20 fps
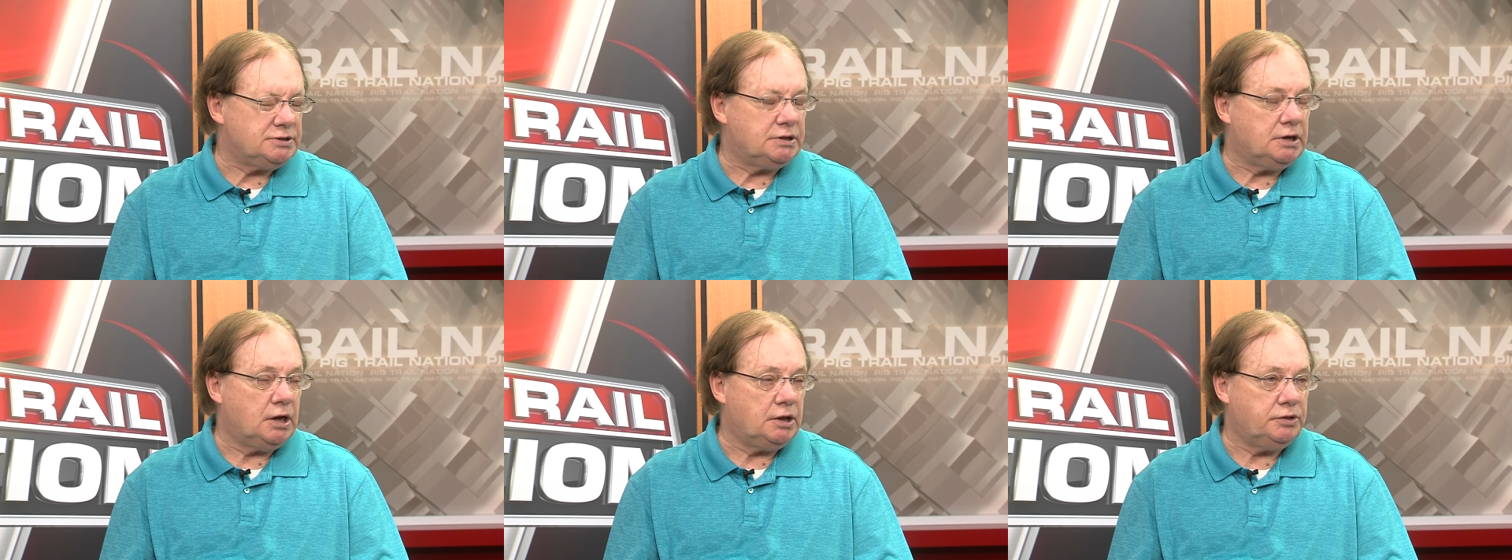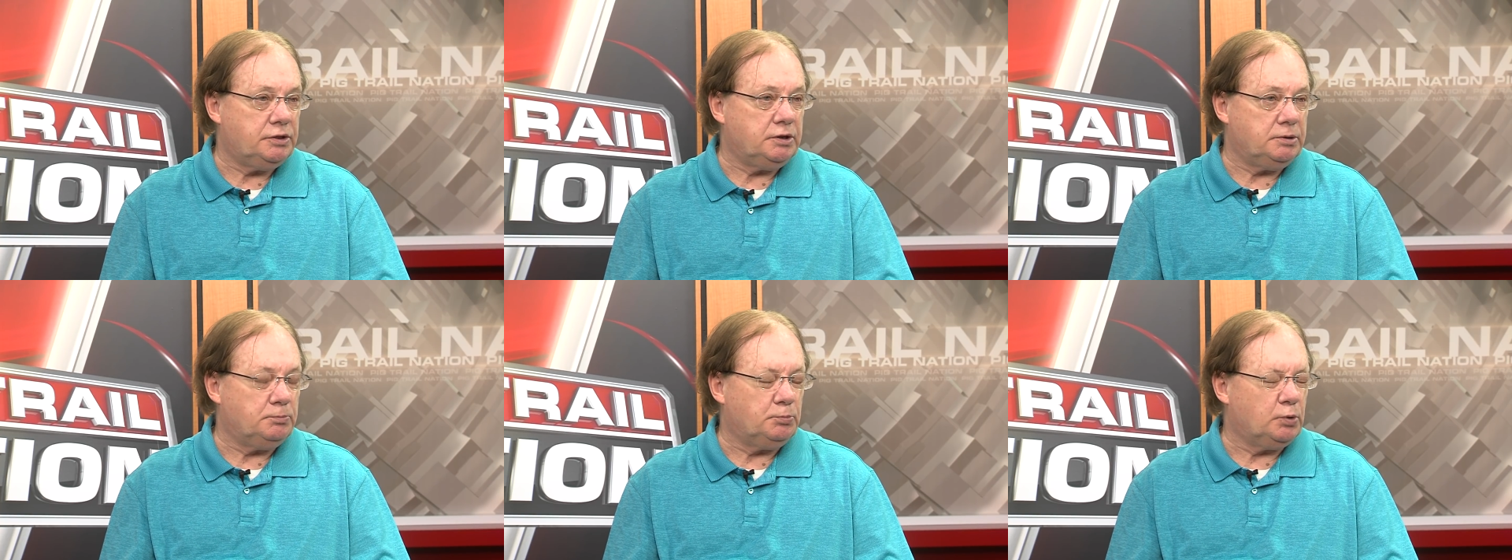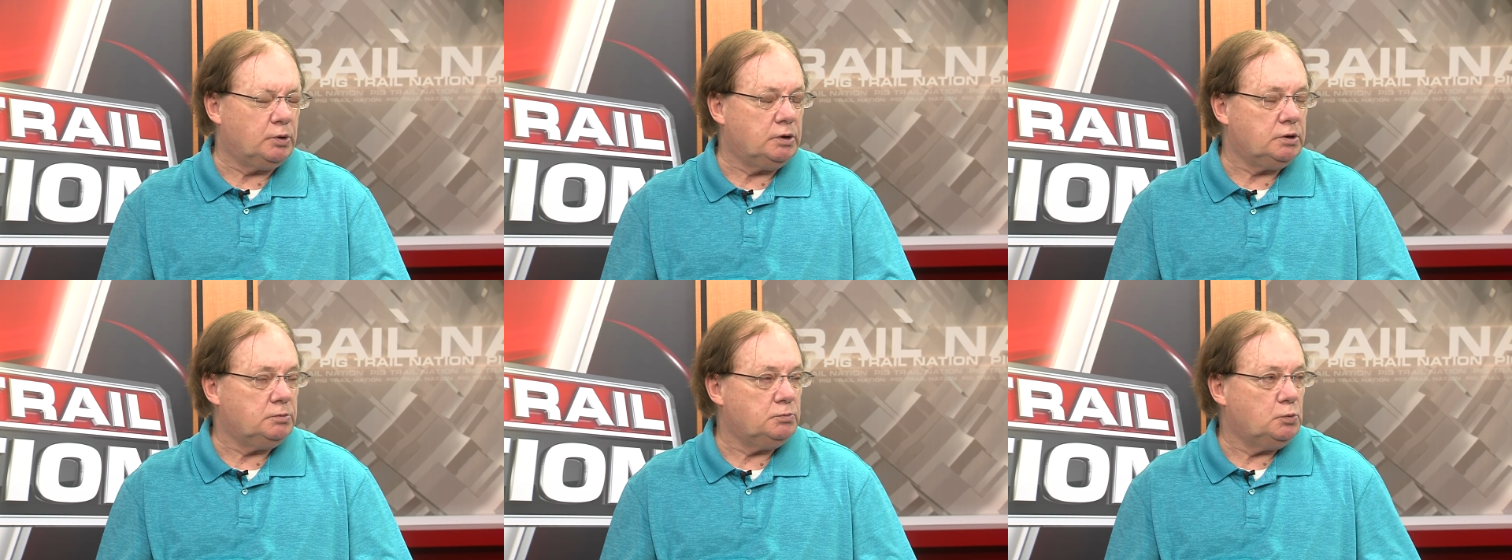and I think
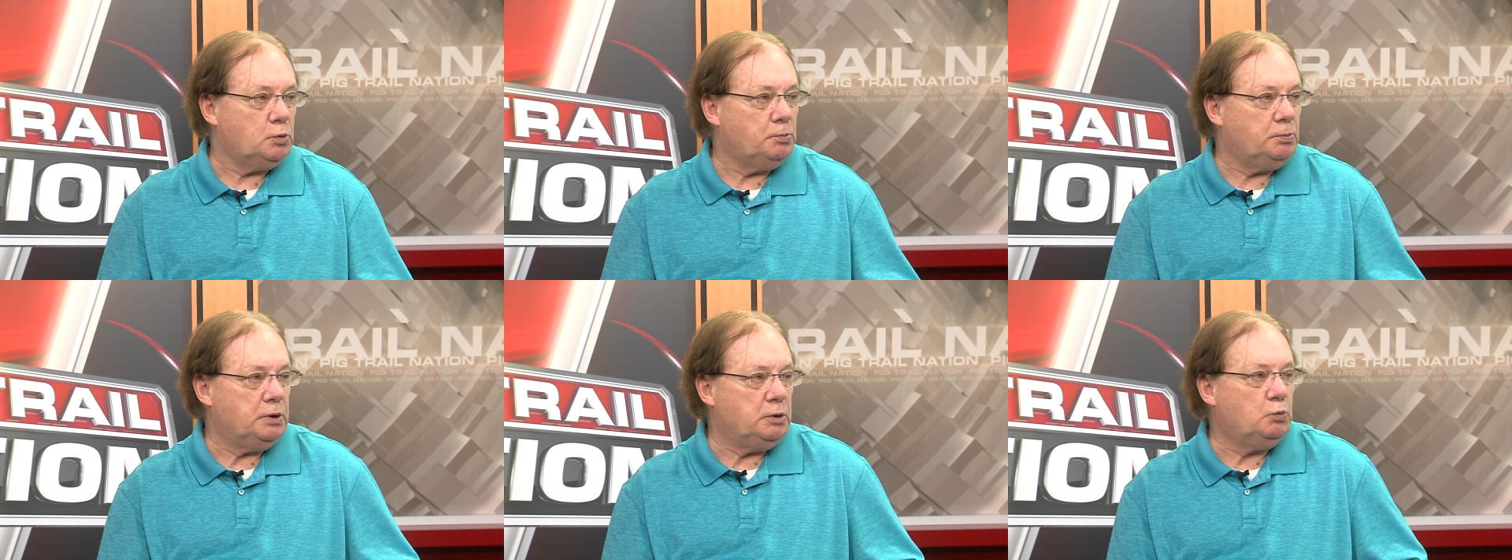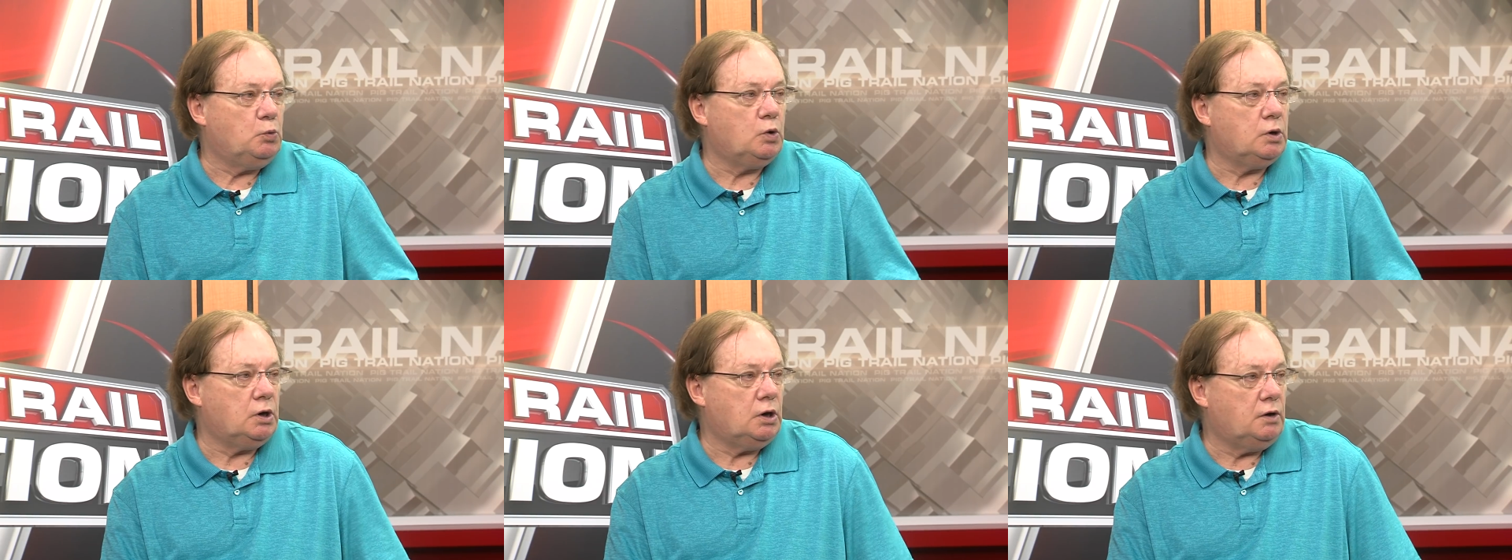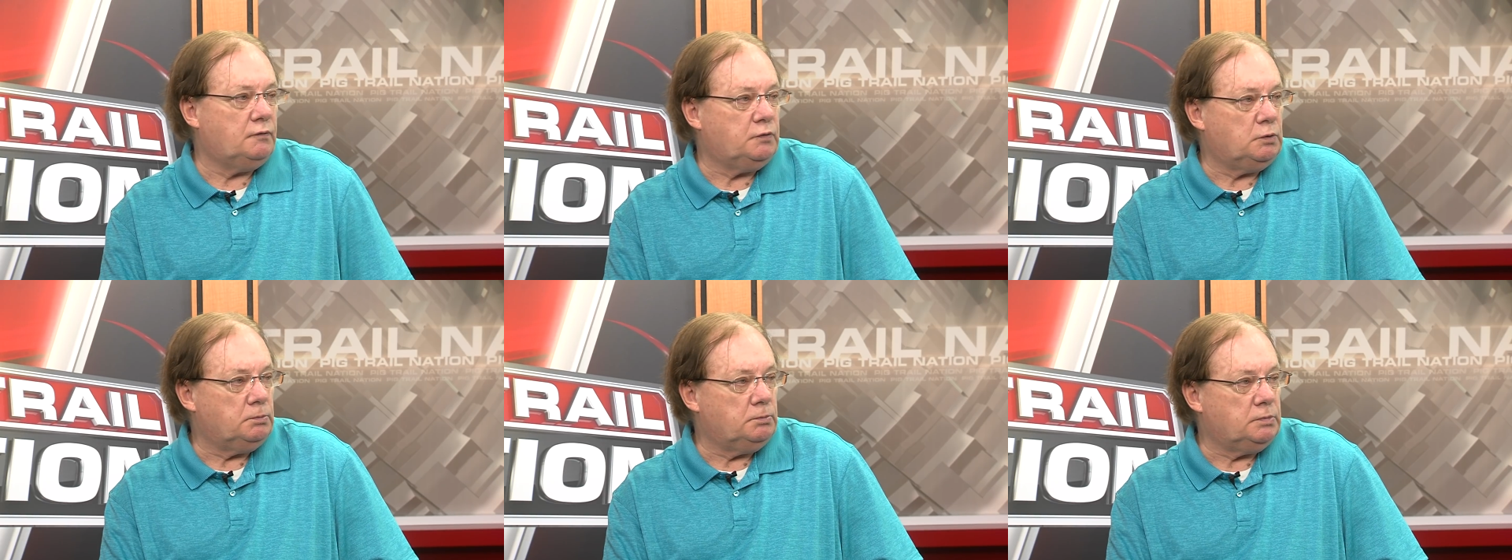Brandon will be one
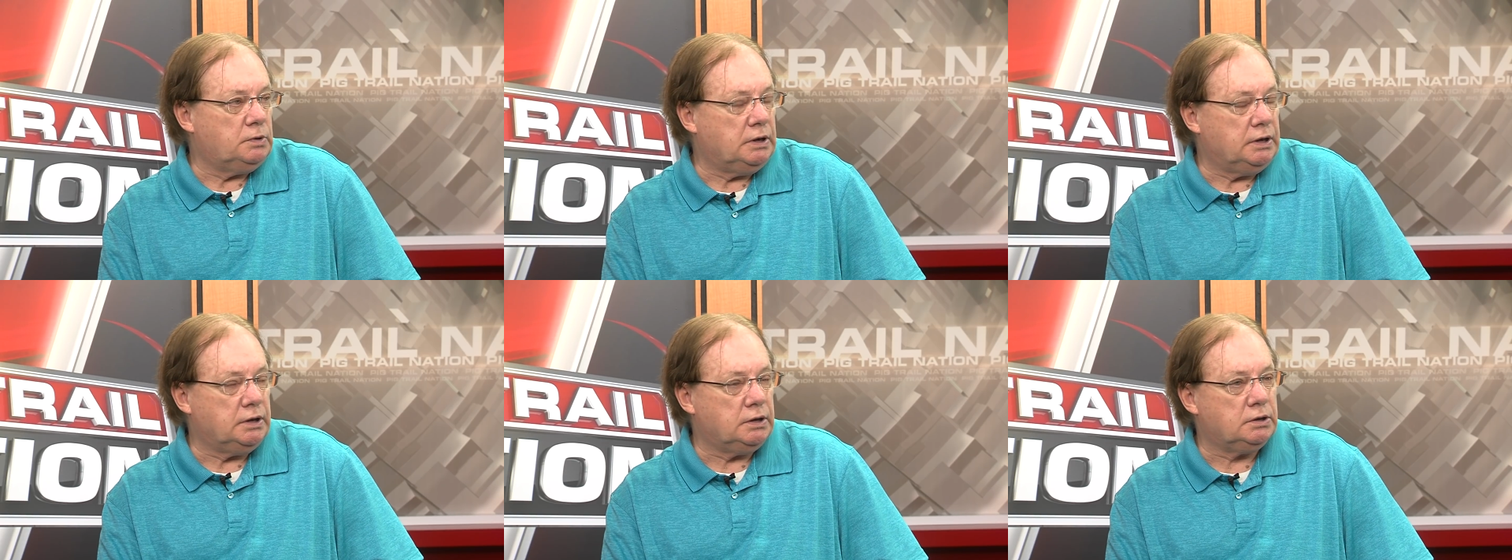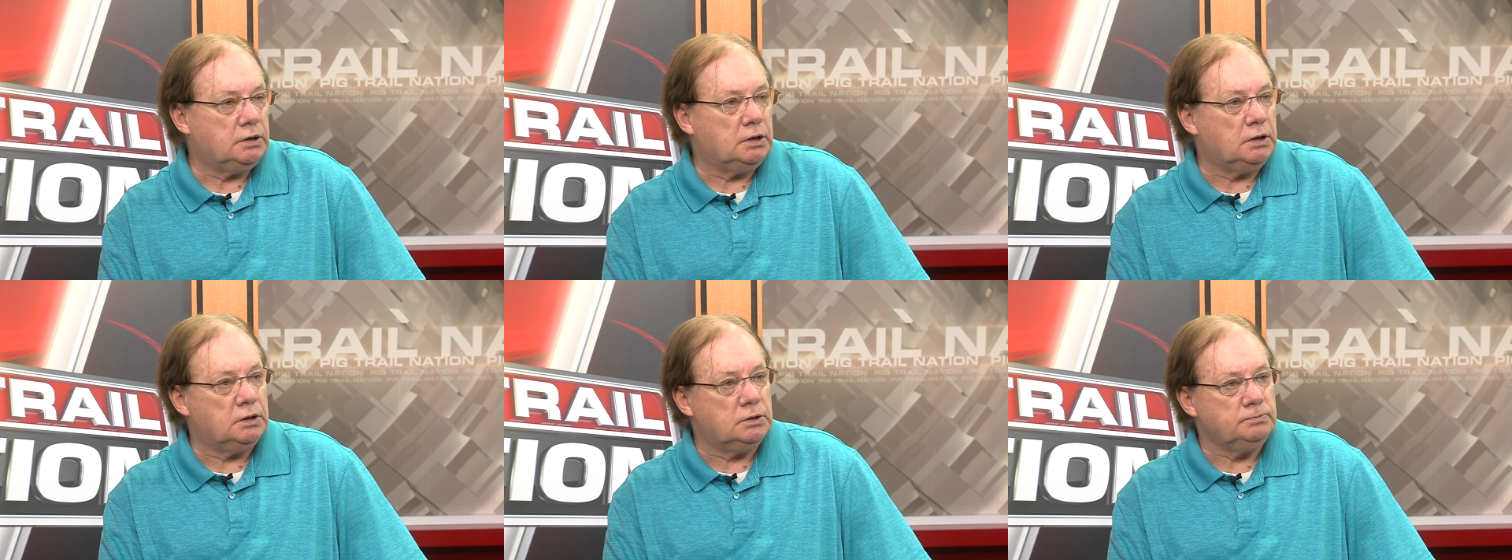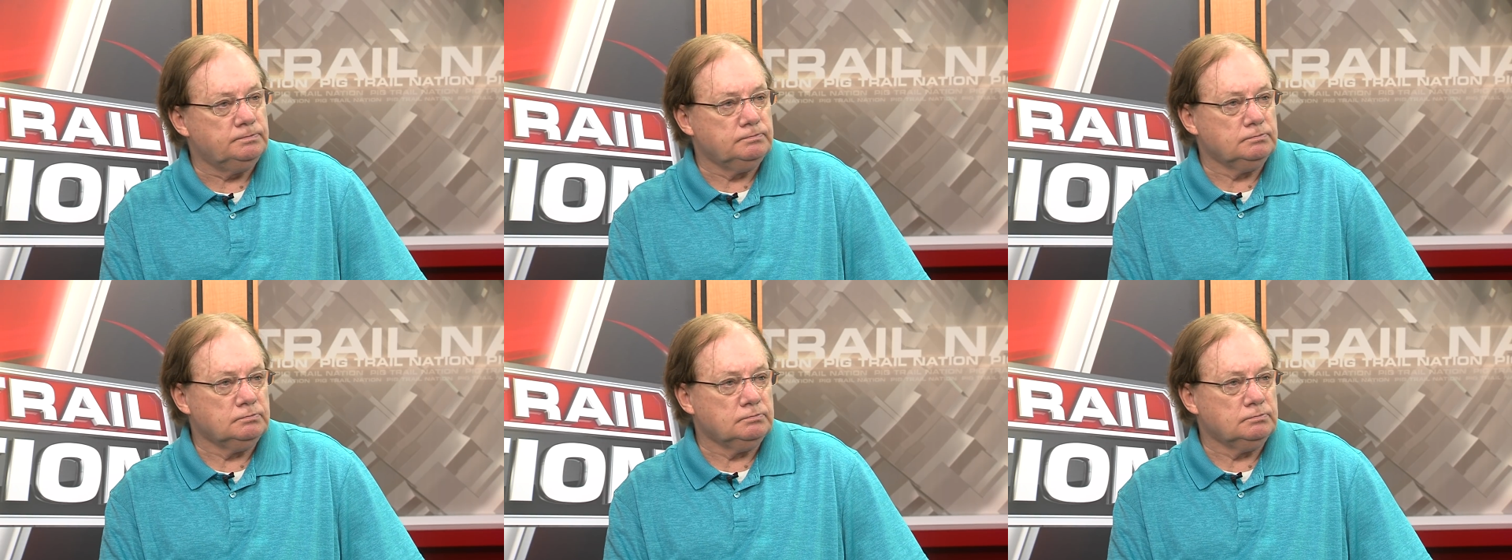of them. And uh,